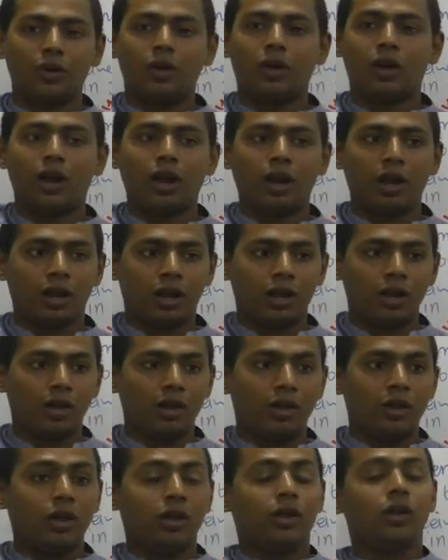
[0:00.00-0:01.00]
Alright.
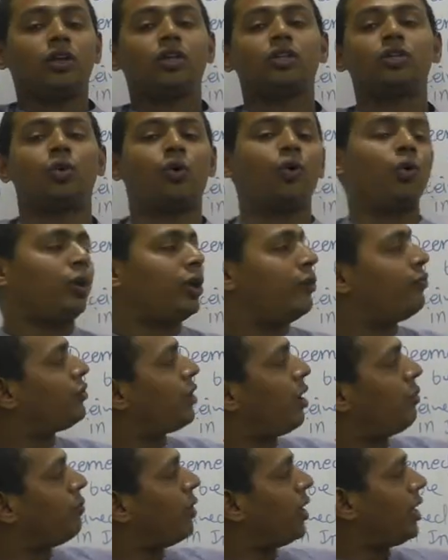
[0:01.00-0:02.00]
So if
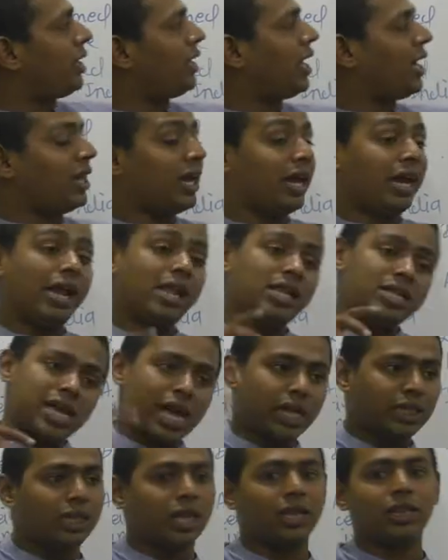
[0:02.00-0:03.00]
somebody else
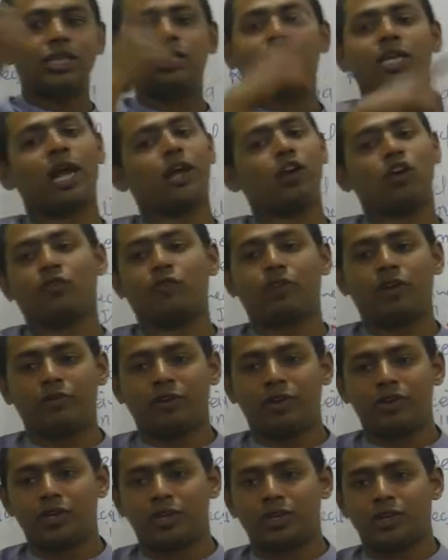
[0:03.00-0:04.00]
has done this kind of
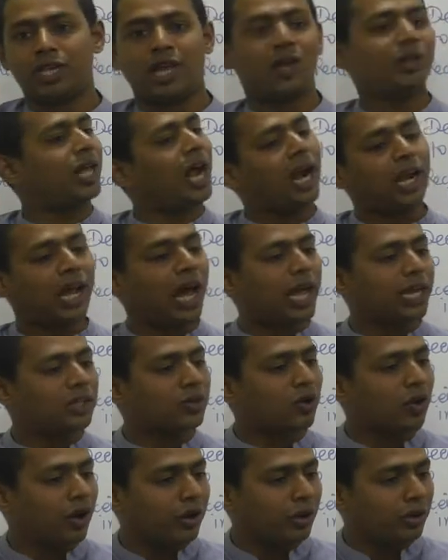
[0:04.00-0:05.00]
evasion, now that guy is
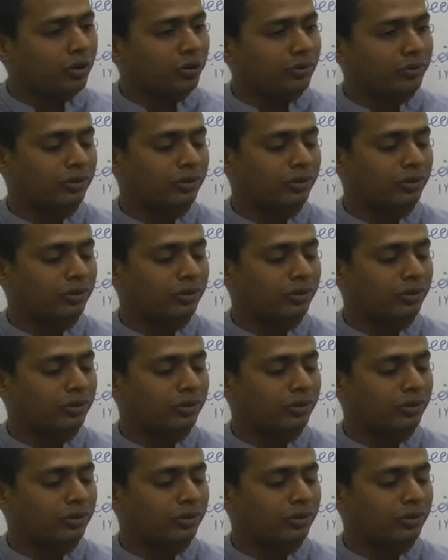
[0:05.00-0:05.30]
gone.